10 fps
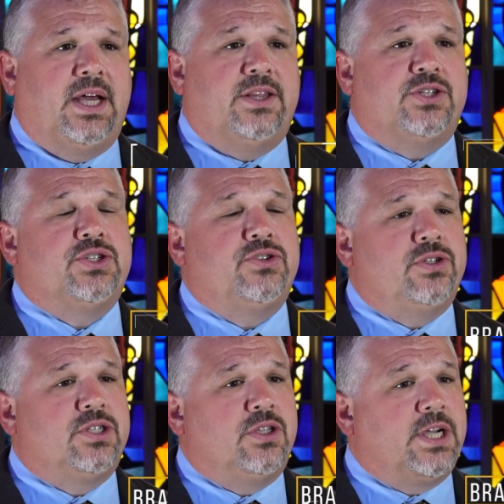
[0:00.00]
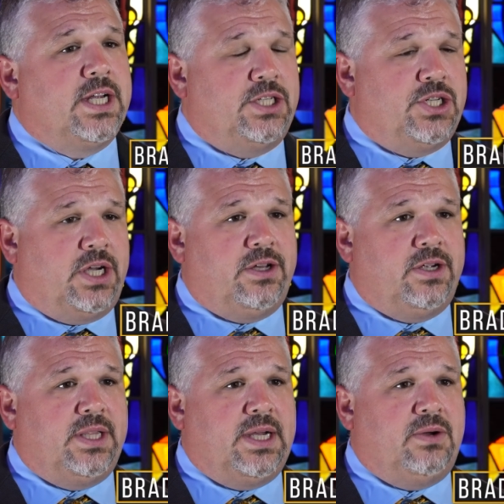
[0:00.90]
And the students look at each other
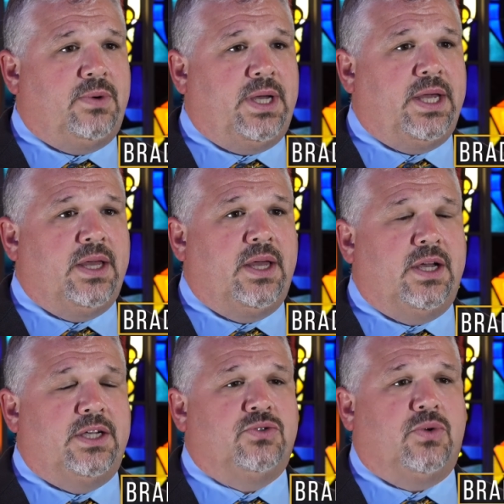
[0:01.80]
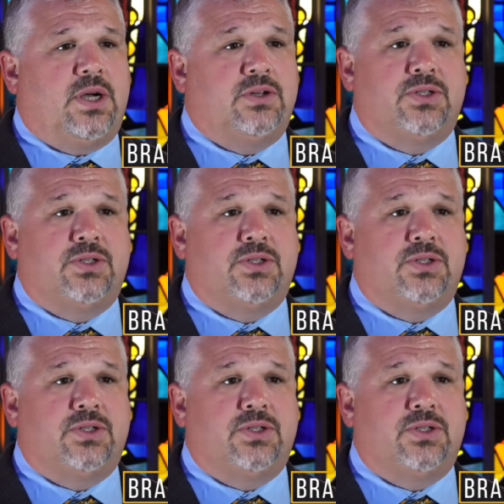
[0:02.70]
in that way, as well